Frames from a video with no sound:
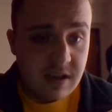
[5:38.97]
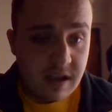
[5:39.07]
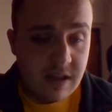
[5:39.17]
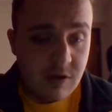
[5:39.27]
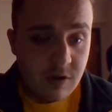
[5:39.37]

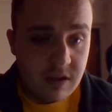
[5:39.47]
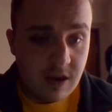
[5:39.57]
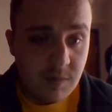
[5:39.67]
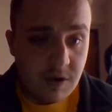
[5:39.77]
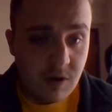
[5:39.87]
in the
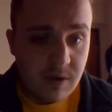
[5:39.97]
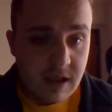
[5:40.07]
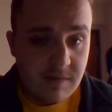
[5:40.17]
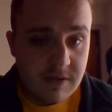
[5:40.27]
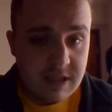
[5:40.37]
Kier Bowl,
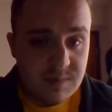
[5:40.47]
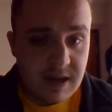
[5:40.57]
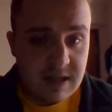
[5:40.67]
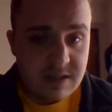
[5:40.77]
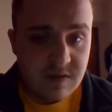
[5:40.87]
whatever the
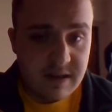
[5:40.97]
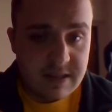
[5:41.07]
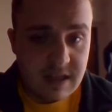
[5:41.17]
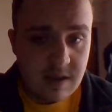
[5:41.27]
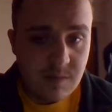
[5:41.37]
sponsor
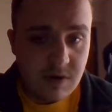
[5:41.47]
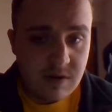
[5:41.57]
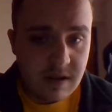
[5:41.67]
is anymore.